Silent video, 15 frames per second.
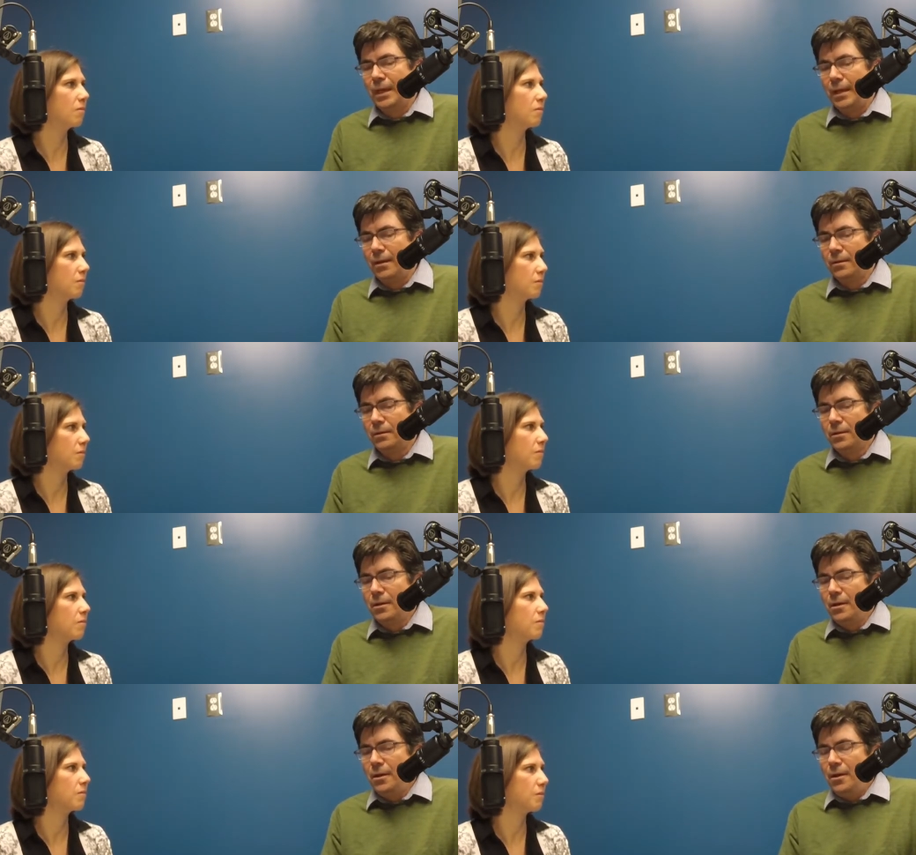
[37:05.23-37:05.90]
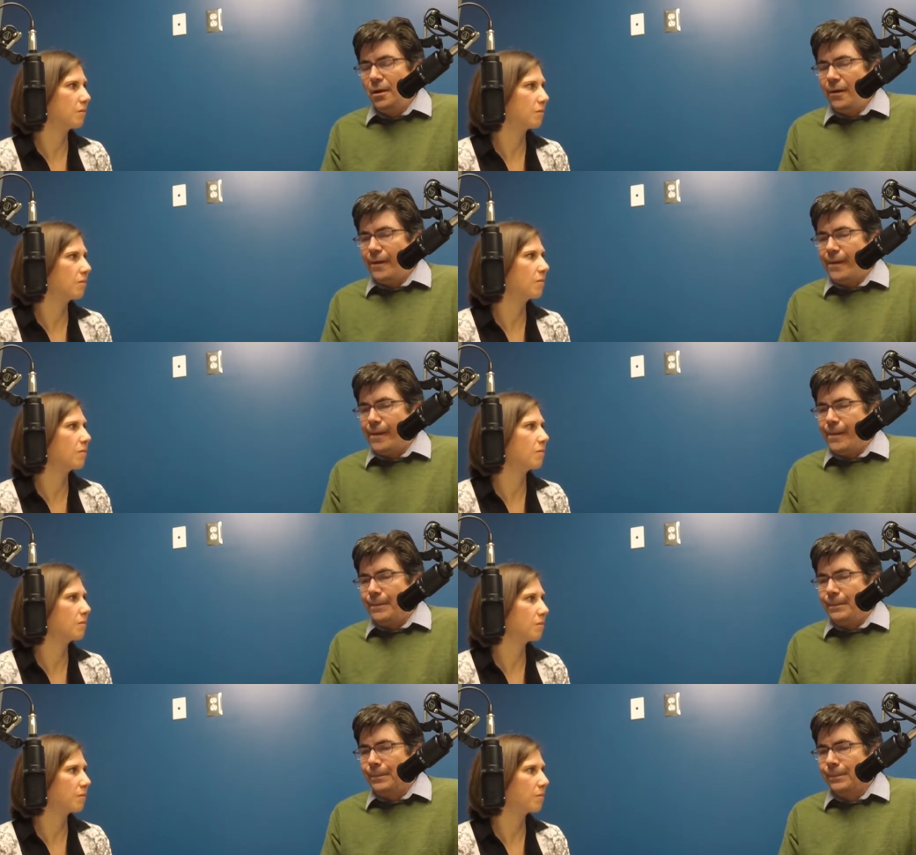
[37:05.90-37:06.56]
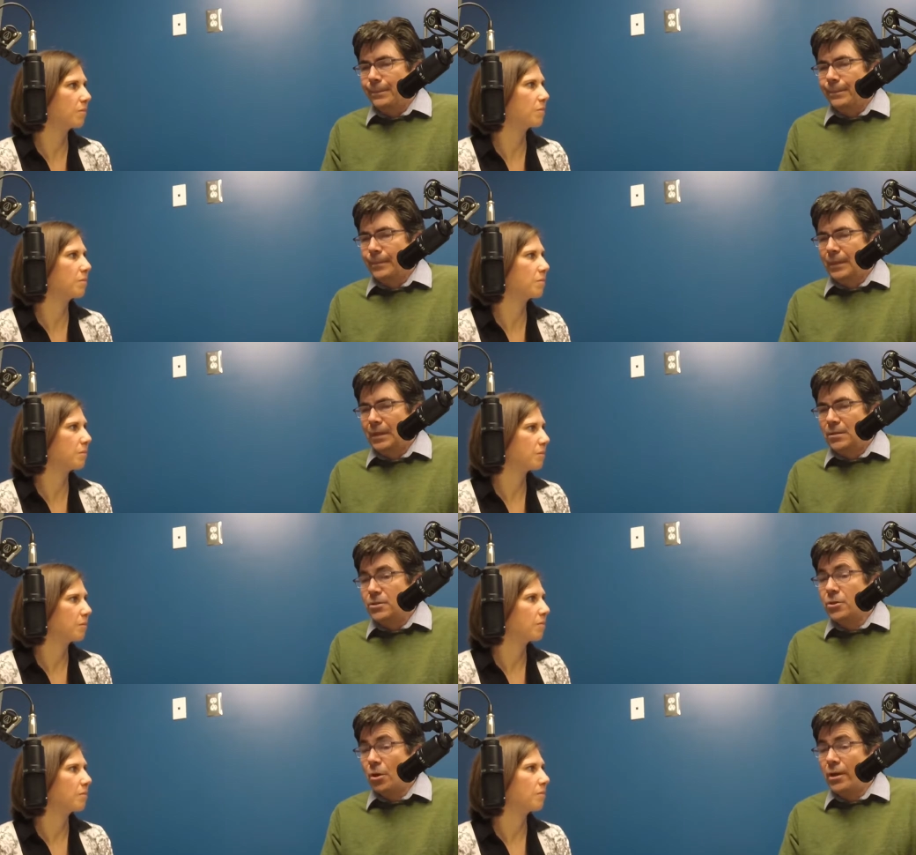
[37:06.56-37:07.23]
Speaker 1: yeah. Um,
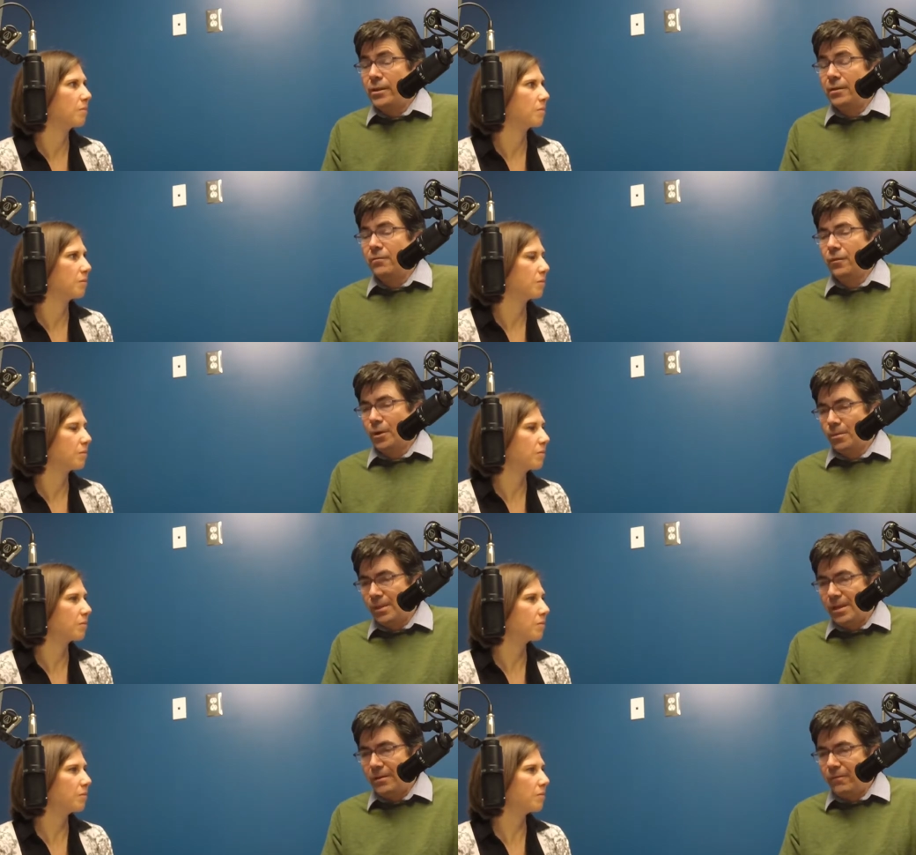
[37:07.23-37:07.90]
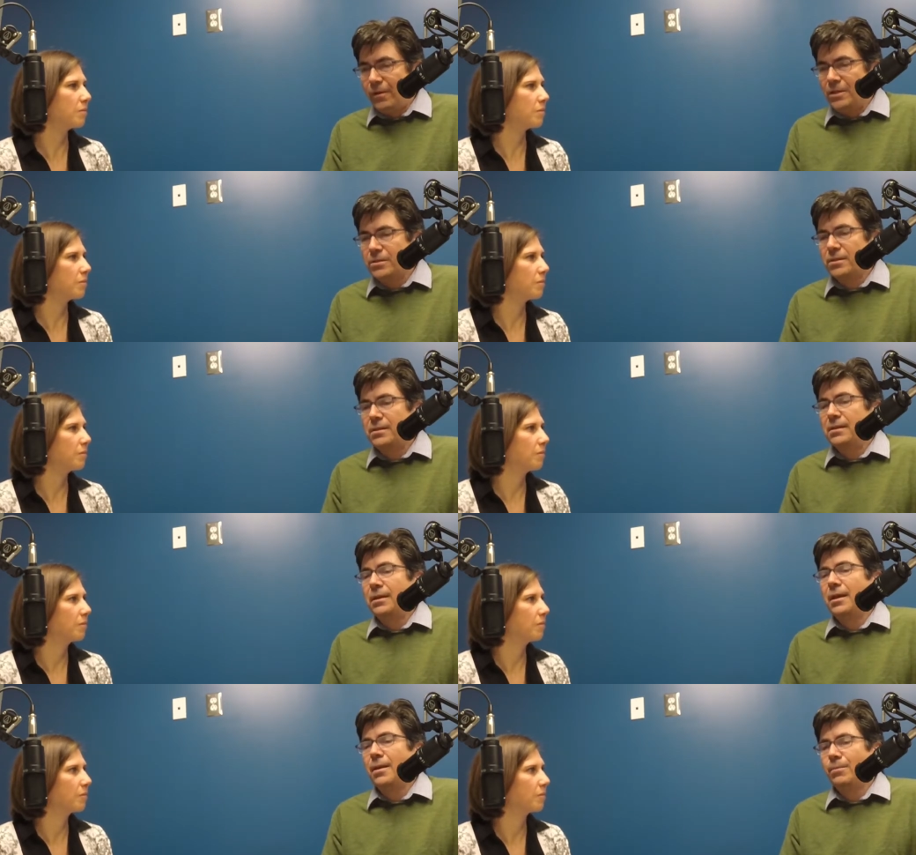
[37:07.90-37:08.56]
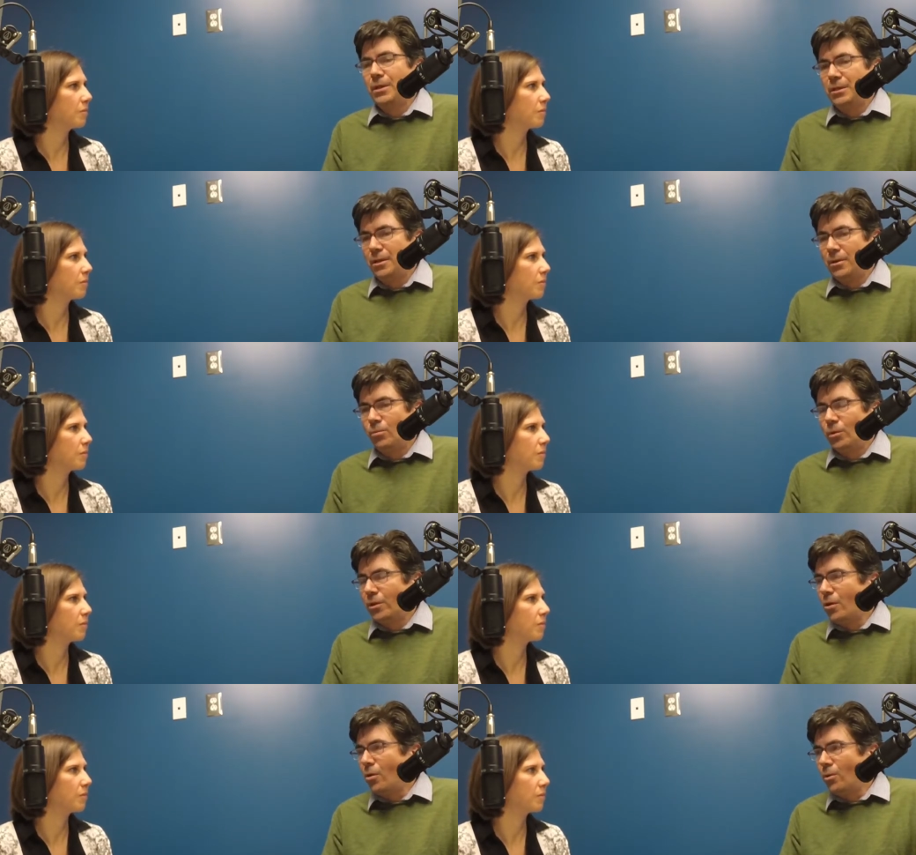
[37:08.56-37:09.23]
so I think farmland investing can be done
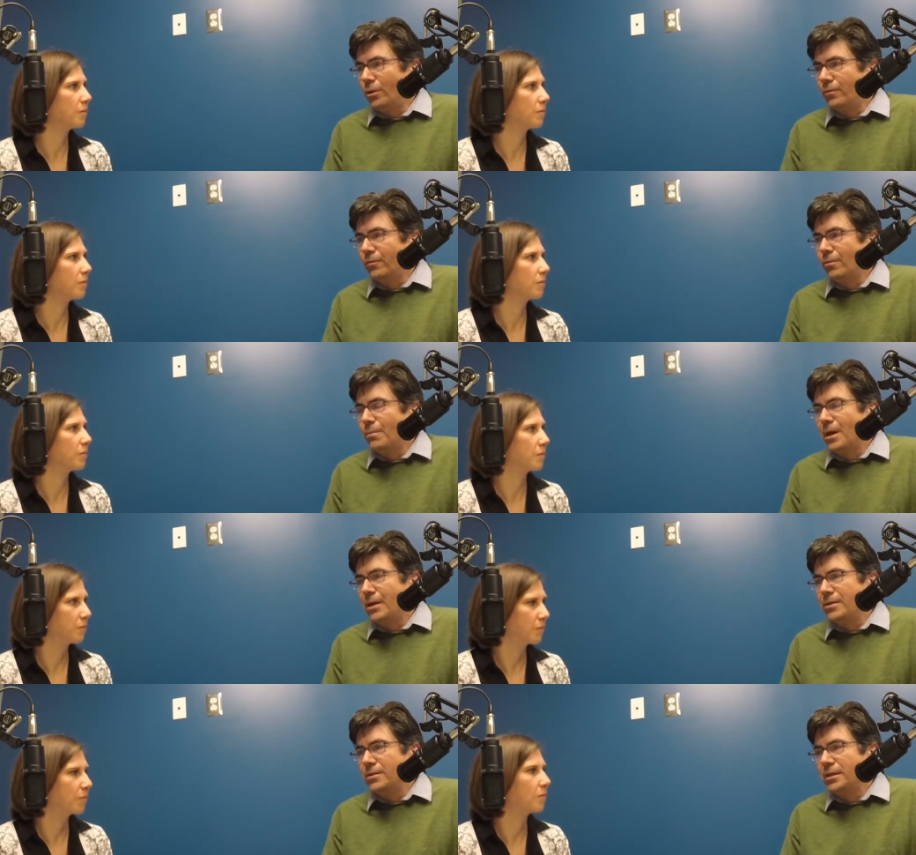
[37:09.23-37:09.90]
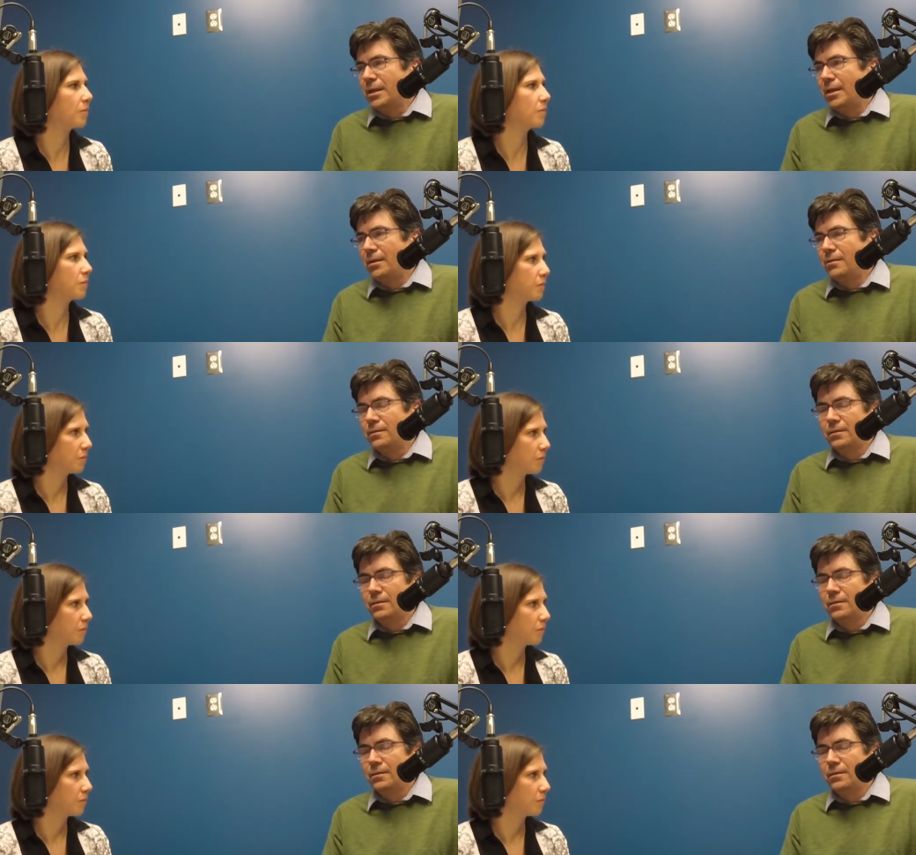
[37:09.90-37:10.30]
with a whole different mindset,